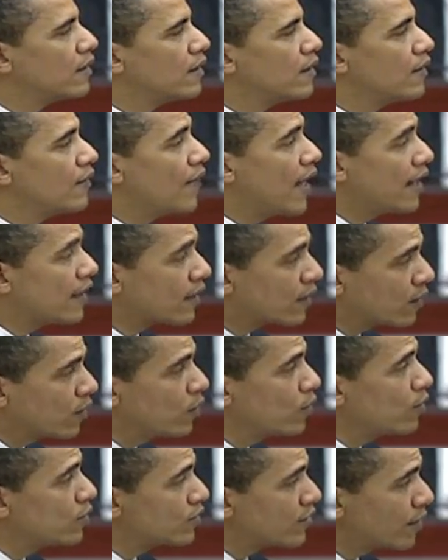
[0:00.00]
That
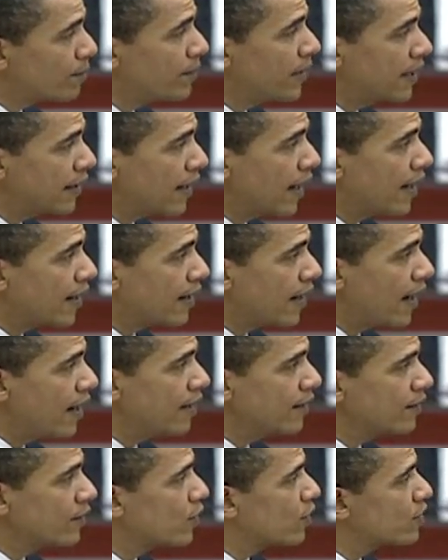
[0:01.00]
includes the
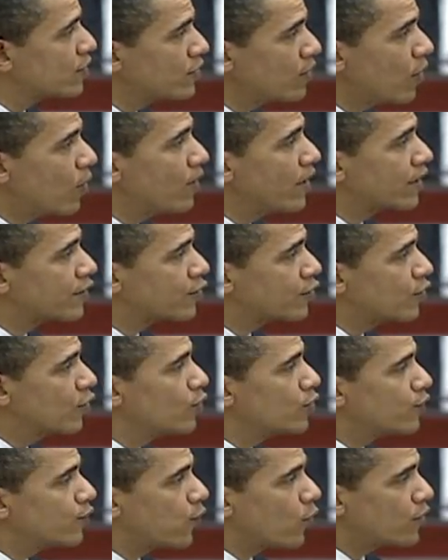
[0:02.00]
PKK. There is no
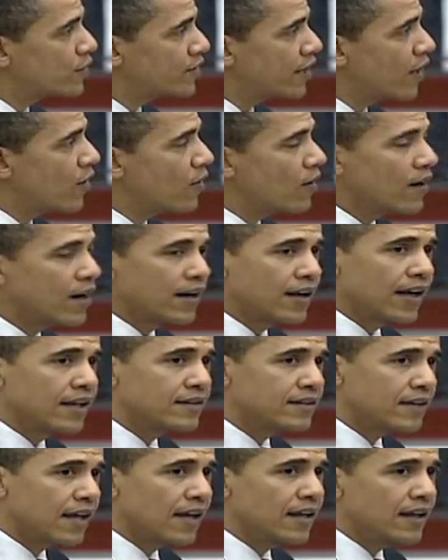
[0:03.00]
excuse for terror
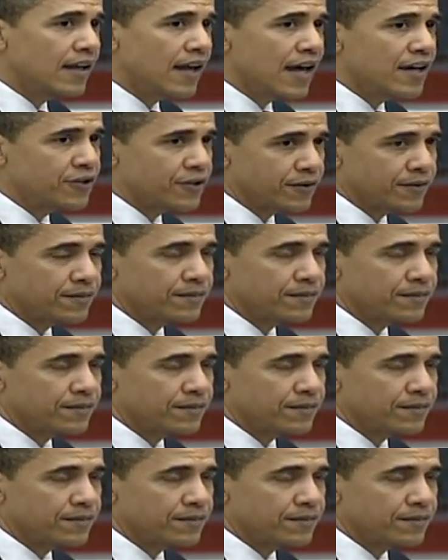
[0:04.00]
against any nation.